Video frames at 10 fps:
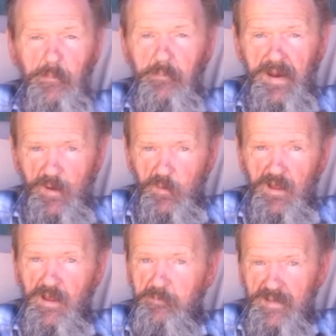but I
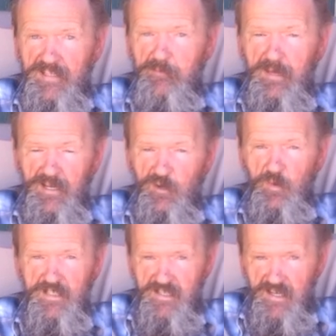will admit to being
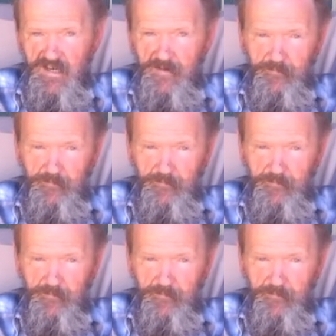twisted.